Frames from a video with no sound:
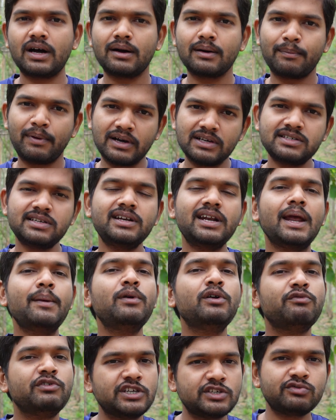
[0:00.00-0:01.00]
a person
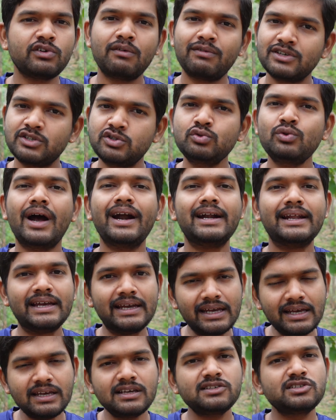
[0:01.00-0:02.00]
named Vishwavasu and
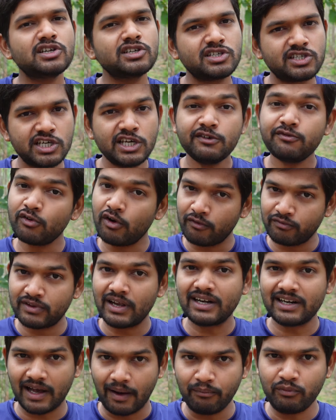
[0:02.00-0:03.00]
he is the chief of
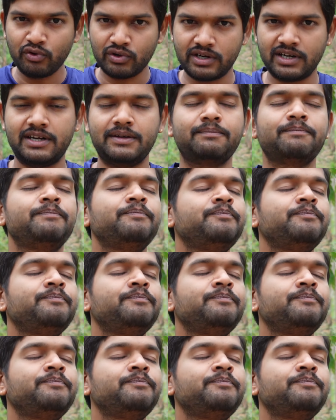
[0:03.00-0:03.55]
that community.